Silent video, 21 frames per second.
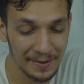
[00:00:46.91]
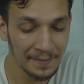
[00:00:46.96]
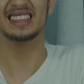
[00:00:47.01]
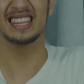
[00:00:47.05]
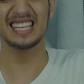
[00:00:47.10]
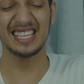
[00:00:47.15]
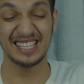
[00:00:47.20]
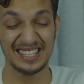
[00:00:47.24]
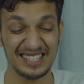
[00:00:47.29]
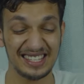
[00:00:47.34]

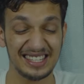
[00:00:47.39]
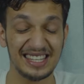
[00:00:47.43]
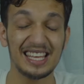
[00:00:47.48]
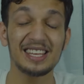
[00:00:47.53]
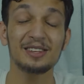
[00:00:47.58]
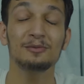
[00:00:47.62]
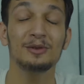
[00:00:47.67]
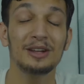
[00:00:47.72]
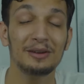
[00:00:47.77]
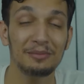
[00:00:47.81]
This
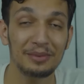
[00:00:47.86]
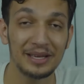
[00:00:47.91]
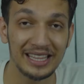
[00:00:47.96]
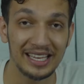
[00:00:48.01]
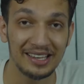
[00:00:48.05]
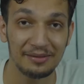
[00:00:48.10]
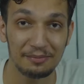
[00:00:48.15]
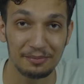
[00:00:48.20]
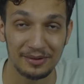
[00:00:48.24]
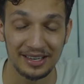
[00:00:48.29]
will be
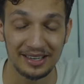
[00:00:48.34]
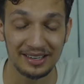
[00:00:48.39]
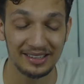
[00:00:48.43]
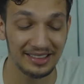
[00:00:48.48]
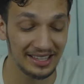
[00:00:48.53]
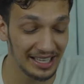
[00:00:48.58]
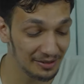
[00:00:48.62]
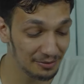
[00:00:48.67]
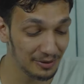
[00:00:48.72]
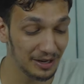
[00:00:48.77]

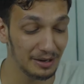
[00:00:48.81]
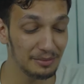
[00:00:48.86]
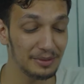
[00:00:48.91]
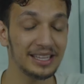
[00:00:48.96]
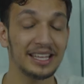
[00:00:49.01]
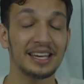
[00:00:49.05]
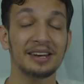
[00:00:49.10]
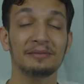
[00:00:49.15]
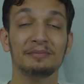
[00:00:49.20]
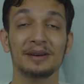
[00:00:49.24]

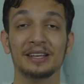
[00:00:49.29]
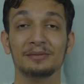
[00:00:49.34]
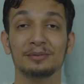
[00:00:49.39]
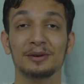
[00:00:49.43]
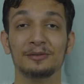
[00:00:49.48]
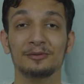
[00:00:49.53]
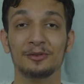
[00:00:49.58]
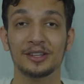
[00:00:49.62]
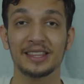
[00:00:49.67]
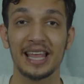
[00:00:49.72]
the
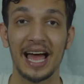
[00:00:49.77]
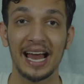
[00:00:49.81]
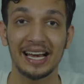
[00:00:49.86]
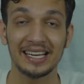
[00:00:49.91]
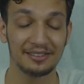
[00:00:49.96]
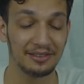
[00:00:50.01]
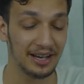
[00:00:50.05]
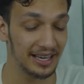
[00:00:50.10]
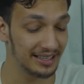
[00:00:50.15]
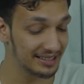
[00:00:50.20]
replacement for that
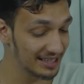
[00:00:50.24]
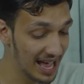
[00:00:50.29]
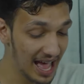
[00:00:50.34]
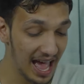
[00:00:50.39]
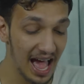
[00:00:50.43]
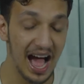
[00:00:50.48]
device.